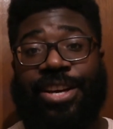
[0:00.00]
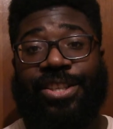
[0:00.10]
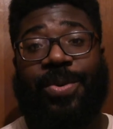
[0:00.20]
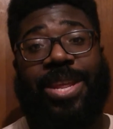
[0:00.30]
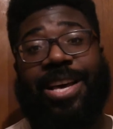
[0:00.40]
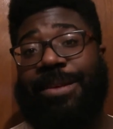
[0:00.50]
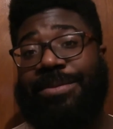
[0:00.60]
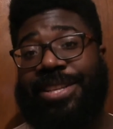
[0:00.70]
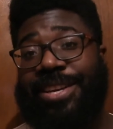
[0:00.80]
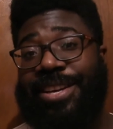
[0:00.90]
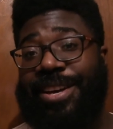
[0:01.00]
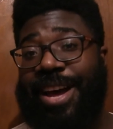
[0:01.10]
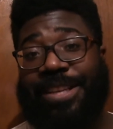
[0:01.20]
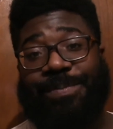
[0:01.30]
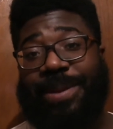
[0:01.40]
So when it comes
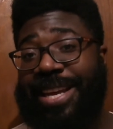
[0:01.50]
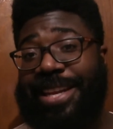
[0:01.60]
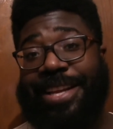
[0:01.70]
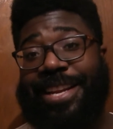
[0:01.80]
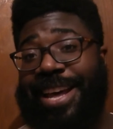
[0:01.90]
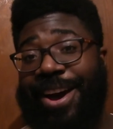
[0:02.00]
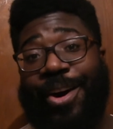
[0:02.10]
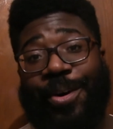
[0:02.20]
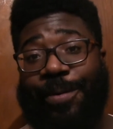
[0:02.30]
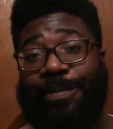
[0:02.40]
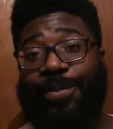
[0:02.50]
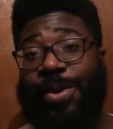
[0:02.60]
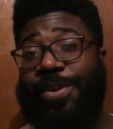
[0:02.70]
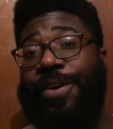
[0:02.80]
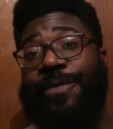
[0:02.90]
to us playing England at home,
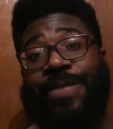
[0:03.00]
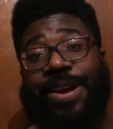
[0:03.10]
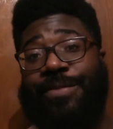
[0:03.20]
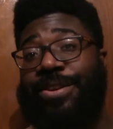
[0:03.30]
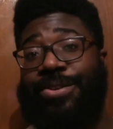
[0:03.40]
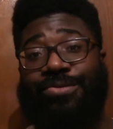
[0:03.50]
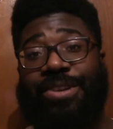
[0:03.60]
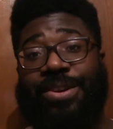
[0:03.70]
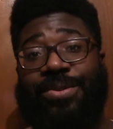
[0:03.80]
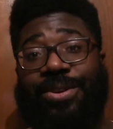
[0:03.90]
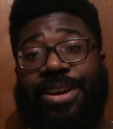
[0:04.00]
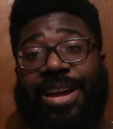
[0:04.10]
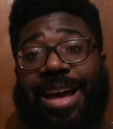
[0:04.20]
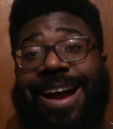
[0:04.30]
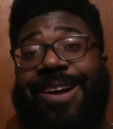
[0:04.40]
we got a very, very good record,
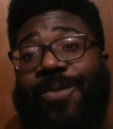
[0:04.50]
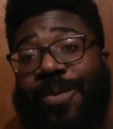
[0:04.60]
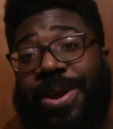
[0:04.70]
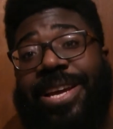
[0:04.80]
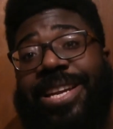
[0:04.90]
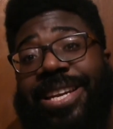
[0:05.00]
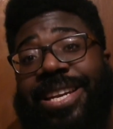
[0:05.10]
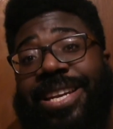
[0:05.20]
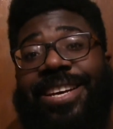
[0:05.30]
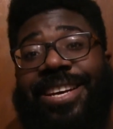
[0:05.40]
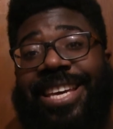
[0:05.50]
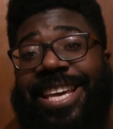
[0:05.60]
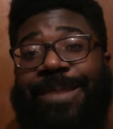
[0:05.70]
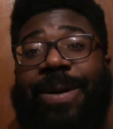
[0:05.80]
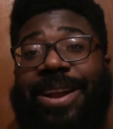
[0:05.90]
and we need to
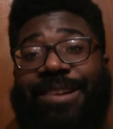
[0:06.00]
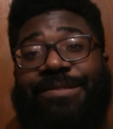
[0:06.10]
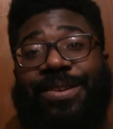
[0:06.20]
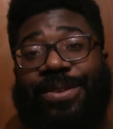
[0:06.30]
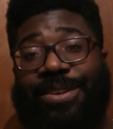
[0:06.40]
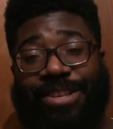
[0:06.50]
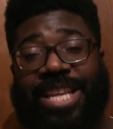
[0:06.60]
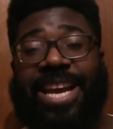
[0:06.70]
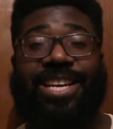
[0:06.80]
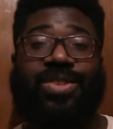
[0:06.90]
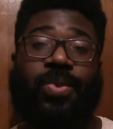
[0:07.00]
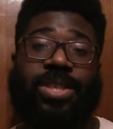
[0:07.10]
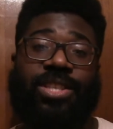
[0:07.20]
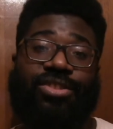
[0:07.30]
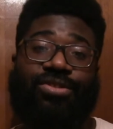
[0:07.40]
keep up that record and retain this
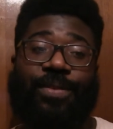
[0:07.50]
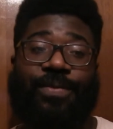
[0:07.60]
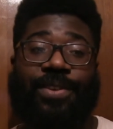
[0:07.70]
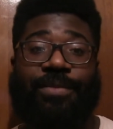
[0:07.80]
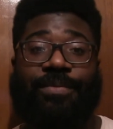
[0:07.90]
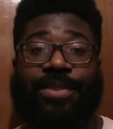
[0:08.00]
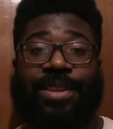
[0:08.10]
Wisden Trophy.